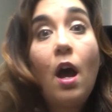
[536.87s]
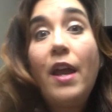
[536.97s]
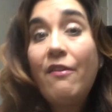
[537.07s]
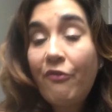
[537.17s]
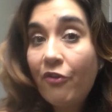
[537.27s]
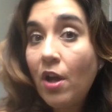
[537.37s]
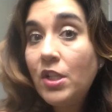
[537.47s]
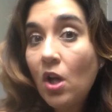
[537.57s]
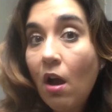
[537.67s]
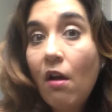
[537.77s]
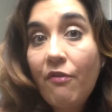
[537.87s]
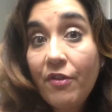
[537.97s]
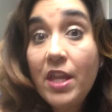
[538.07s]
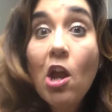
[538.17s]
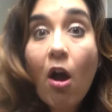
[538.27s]
in front of
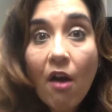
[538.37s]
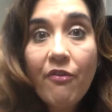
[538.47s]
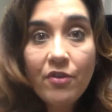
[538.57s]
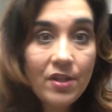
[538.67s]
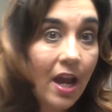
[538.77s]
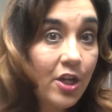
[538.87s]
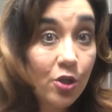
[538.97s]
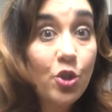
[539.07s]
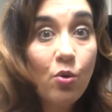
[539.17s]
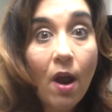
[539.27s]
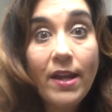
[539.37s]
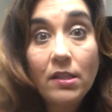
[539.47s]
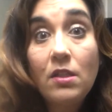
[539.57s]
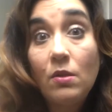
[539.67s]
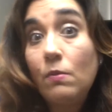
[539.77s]
the offers that you're trying
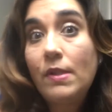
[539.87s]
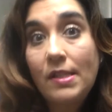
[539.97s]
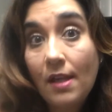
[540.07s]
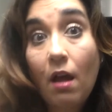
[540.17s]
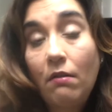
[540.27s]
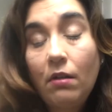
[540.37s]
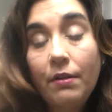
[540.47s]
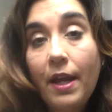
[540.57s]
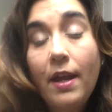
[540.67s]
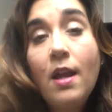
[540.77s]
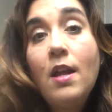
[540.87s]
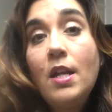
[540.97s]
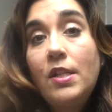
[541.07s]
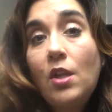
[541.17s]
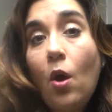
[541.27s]
to sell. Okay,
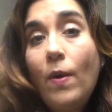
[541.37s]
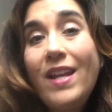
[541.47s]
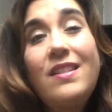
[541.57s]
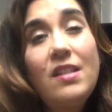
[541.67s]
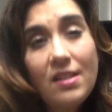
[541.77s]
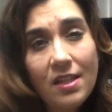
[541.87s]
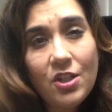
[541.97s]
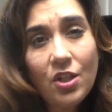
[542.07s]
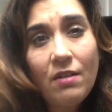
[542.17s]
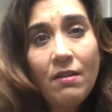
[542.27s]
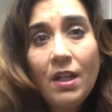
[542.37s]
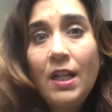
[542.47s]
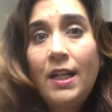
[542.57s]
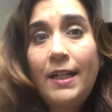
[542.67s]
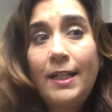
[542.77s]
so it's a decision.
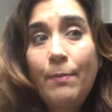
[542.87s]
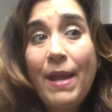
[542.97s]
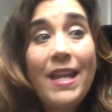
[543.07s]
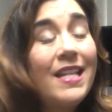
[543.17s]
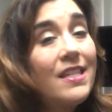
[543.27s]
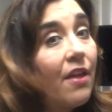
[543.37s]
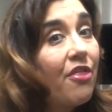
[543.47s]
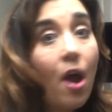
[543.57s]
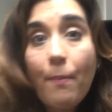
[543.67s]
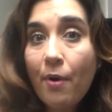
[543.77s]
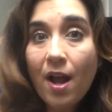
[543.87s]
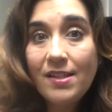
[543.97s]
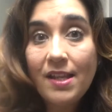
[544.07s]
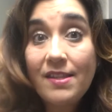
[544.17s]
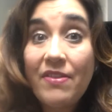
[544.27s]
And it's a thought process